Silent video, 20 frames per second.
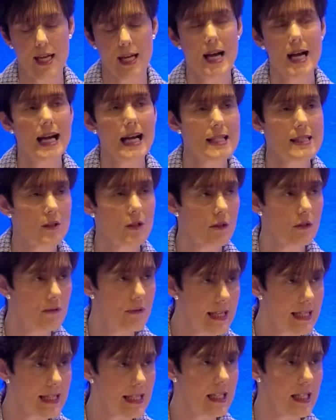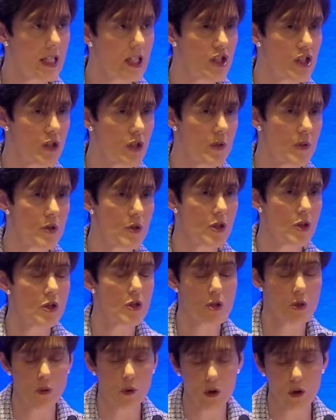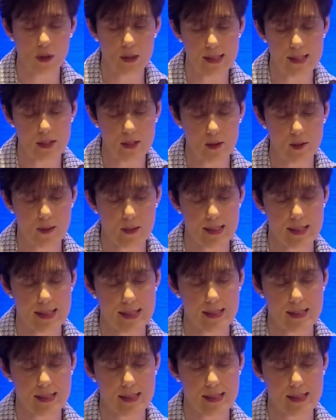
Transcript: has already issued to all schools.